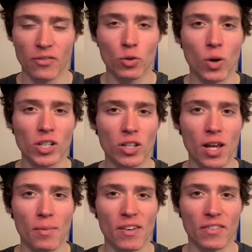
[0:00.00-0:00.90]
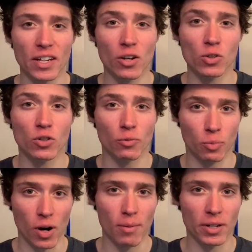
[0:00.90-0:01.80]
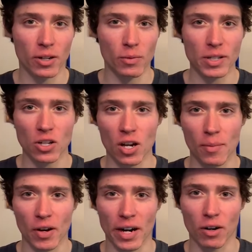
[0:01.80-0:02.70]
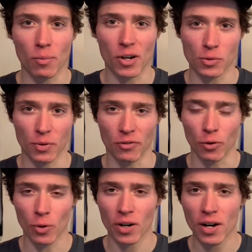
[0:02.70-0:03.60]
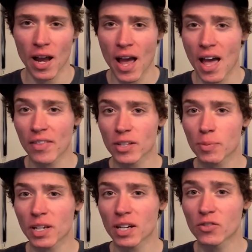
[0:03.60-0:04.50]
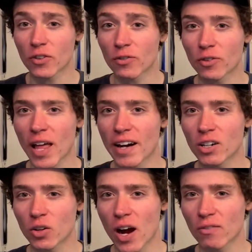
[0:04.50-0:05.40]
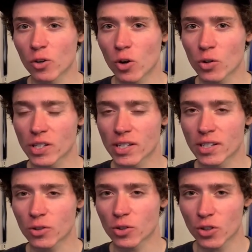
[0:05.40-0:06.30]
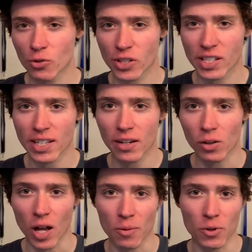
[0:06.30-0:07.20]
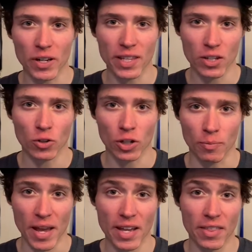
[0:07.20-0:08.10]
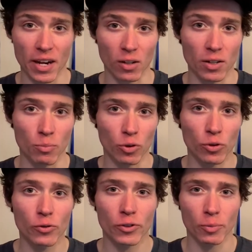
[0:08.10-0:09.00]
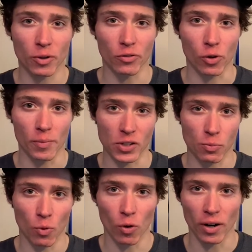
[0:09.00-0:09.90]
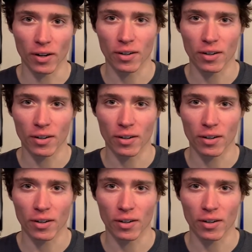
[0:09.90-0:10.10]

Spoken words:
you watch a lot of my videos, you've probably heard me talk about aero bars before, and that's because for flatter gravel courses, there's no single upgrade that you could make that'll improve your performance more.